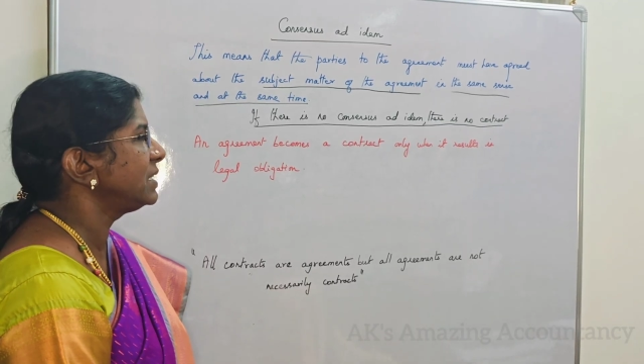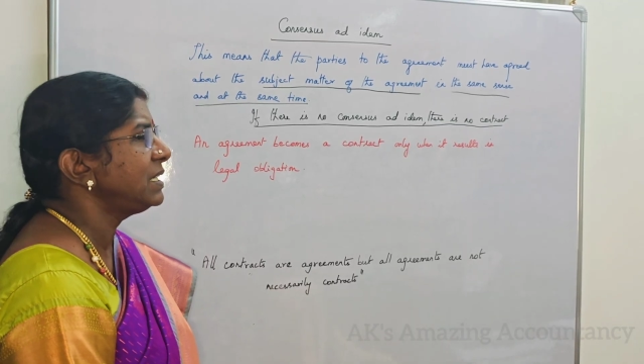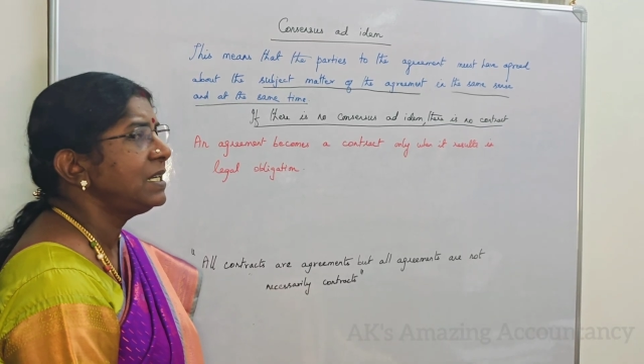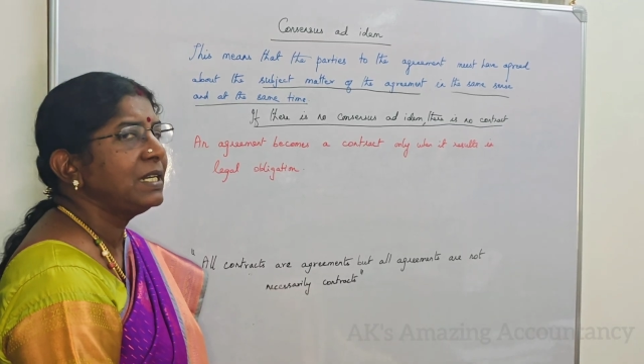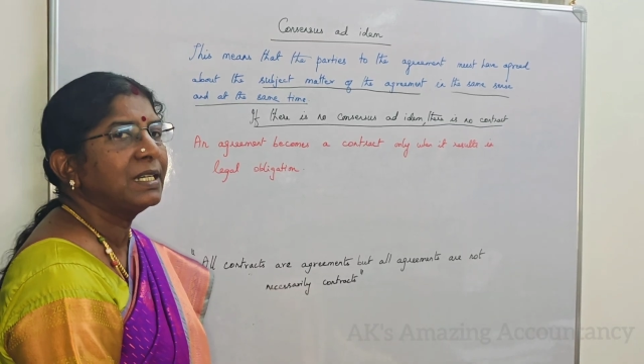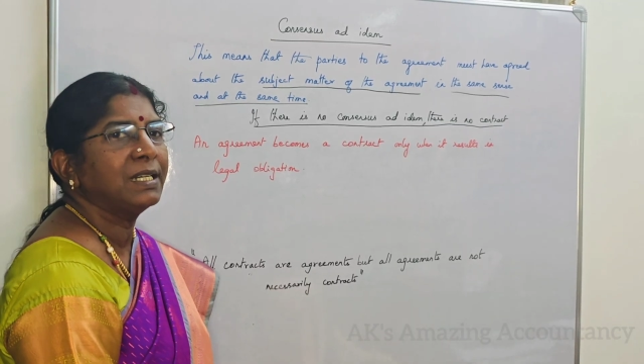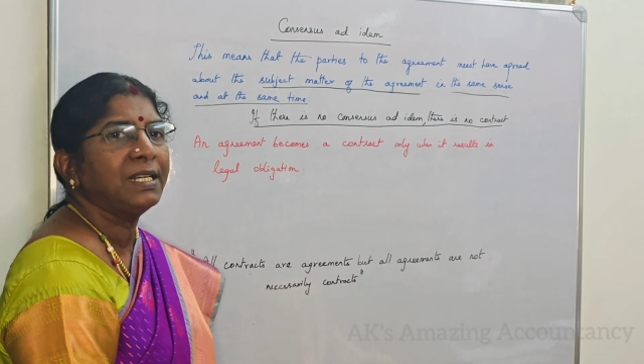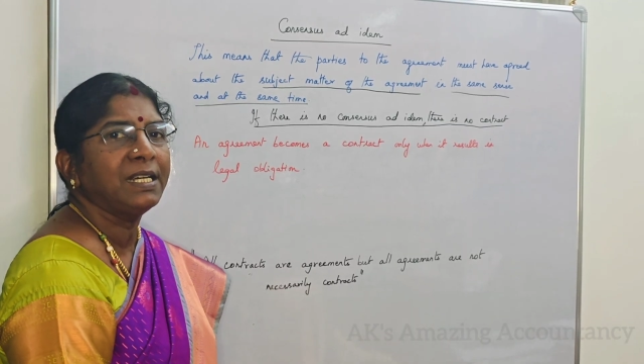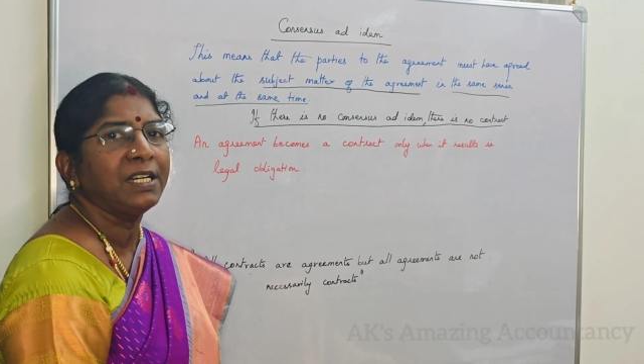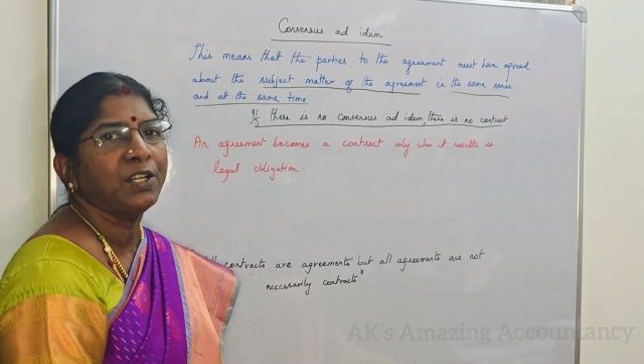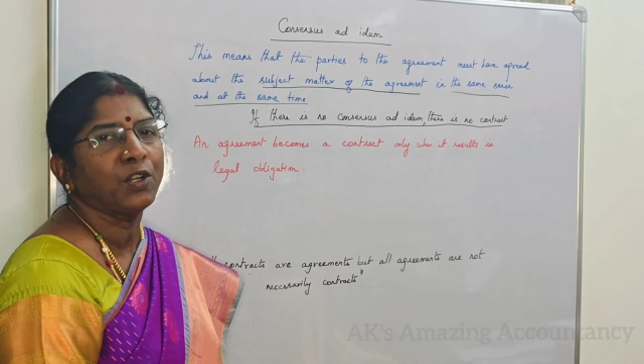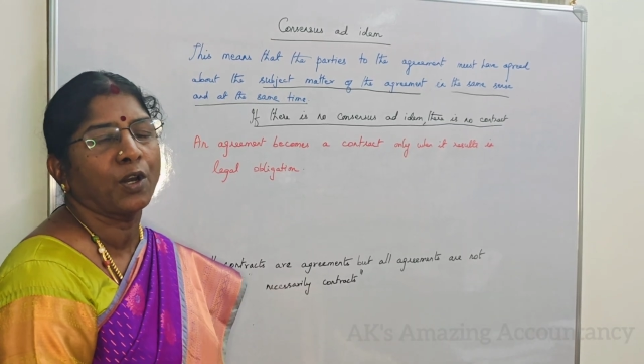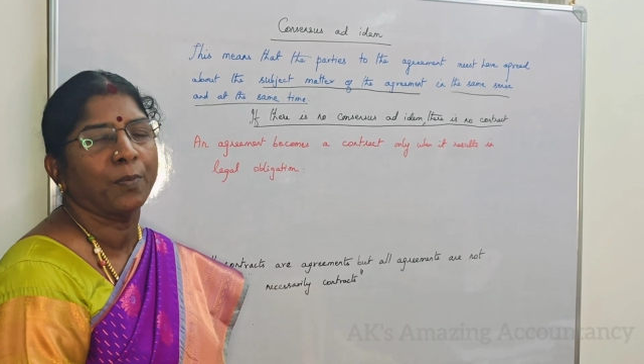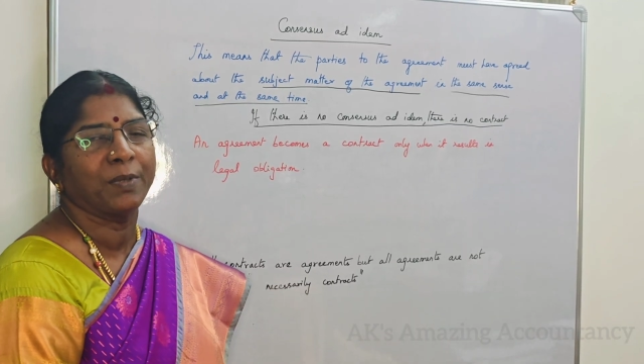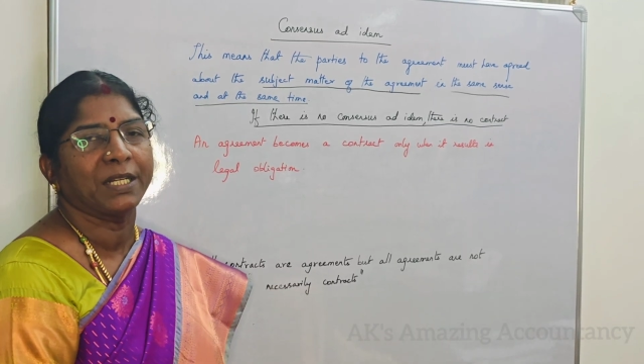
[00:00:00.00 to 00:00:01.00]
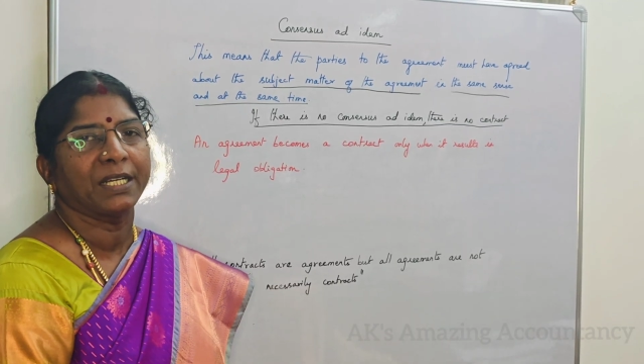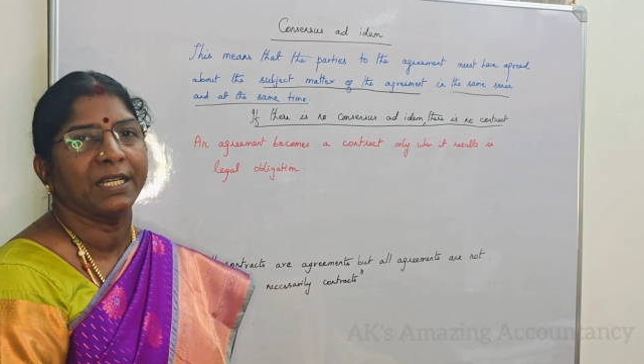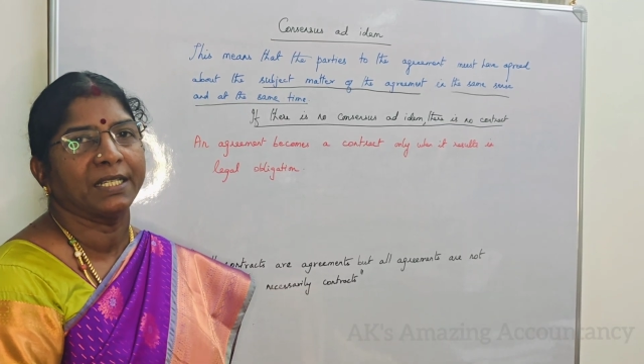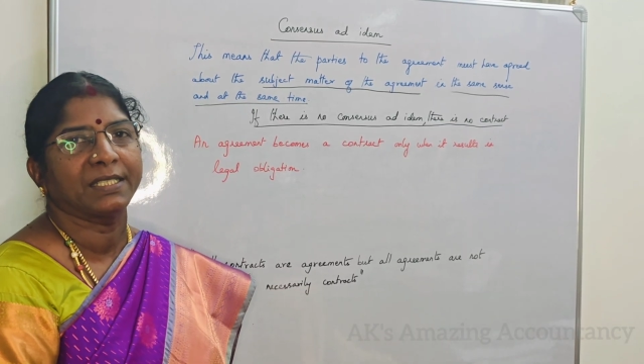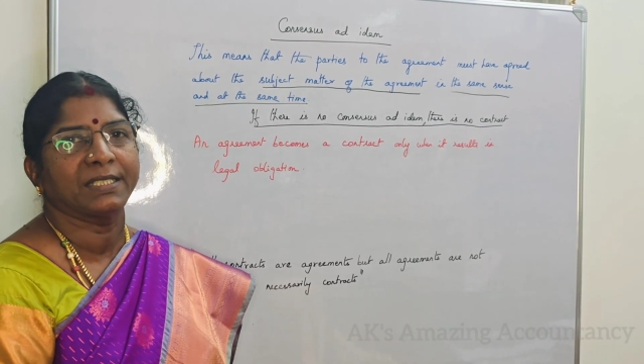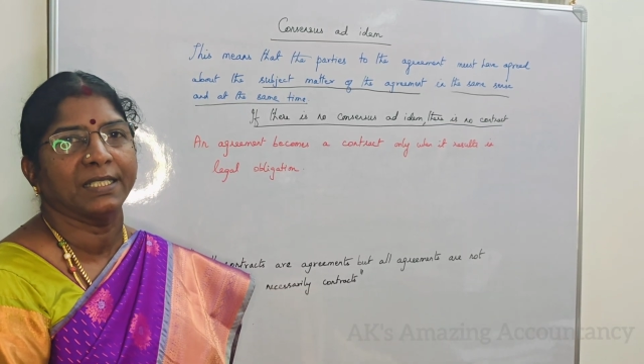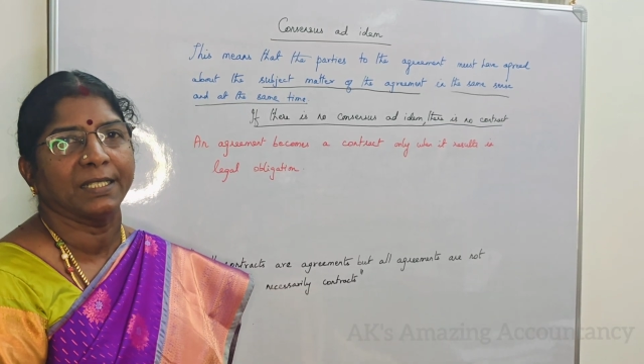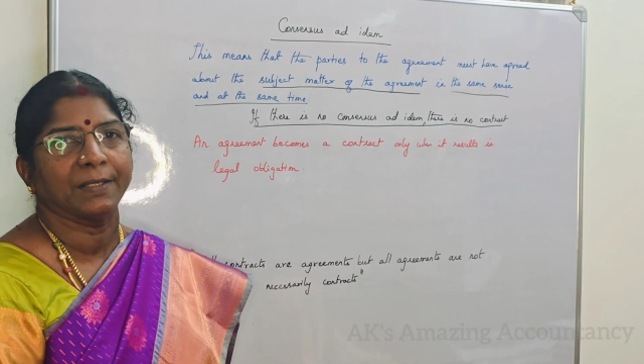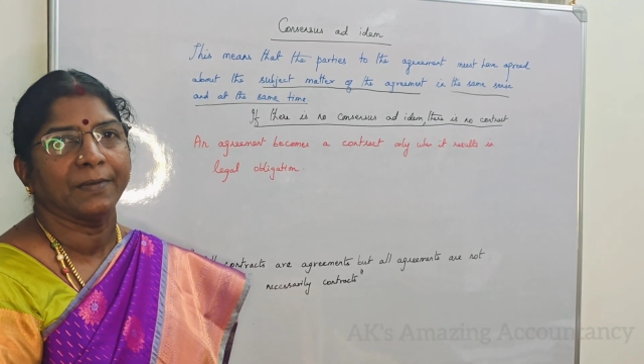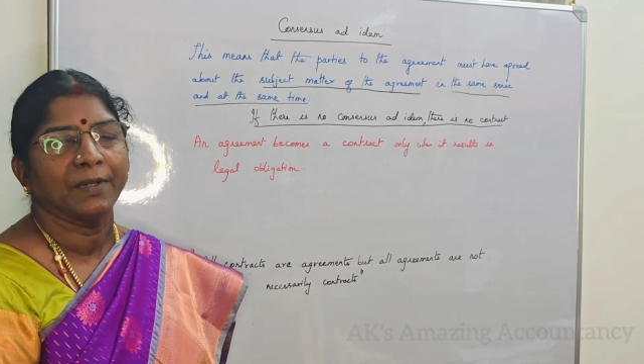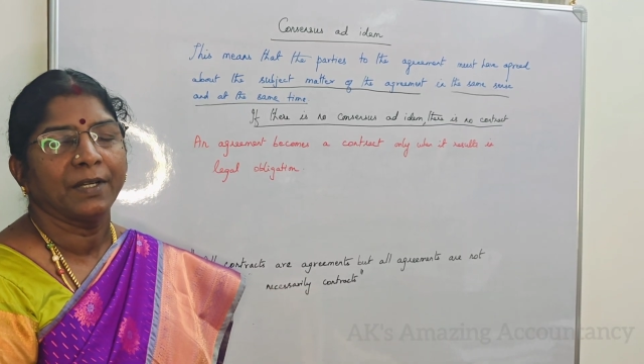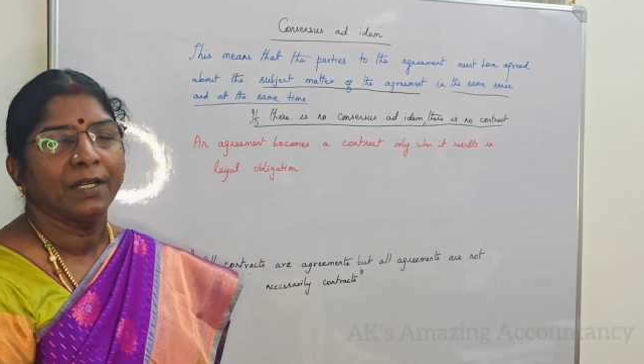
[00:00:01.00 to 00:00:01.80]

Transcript: in legal obligation.